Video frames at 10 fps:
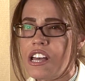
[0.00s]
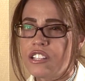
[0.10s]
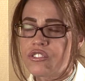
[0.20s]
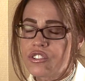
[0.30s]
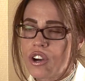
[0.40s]

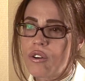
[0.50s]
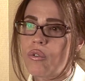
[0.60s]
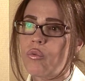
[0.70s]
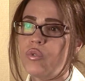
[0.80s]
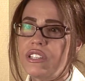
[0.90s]
And so
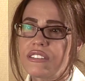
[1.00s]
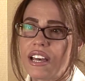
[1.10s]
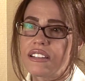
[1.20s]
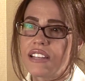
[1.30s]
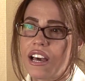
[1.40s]
we
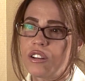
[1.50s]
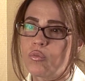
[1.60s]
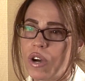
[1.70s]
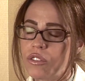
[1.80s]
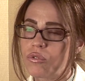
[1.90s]
sat down and
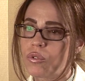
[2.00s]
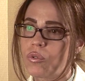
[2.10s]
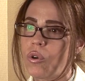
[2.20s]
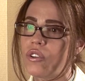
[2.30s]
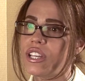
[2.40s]
went through
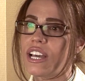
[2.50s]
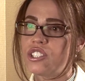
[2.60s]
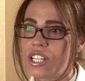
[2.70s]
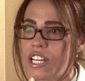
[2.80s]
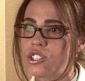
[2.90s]
all the
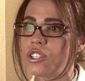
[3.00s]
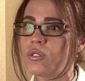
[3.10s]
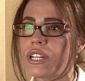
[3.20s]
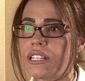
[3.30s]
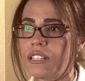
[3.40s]
education
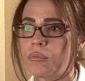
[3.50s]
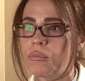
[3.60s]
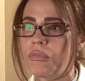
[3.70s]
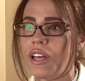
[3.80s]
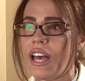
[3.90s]
curriculum.
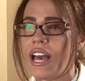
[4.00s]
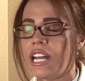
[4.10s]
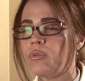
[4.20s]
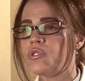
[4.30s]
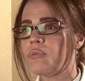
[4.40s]
And
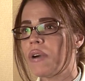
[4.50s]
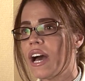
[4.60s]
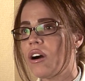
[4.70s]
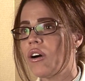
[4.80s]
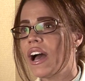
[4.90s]
it was
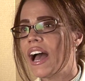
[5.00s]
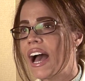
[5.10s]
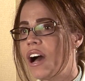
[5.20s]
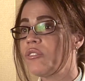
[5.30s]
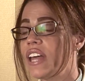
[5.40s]
about
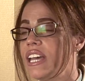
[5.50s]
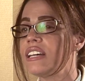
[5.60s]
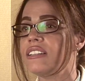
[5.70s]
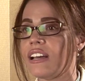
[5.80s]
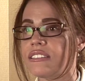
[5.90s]
how they
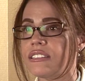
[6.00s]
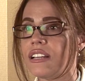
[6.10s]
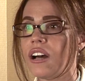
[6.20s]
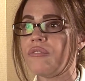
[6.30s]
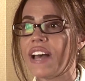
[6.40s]
connected,
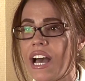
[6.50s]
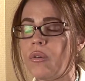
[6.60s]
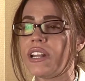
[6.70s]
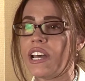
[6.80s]
of how it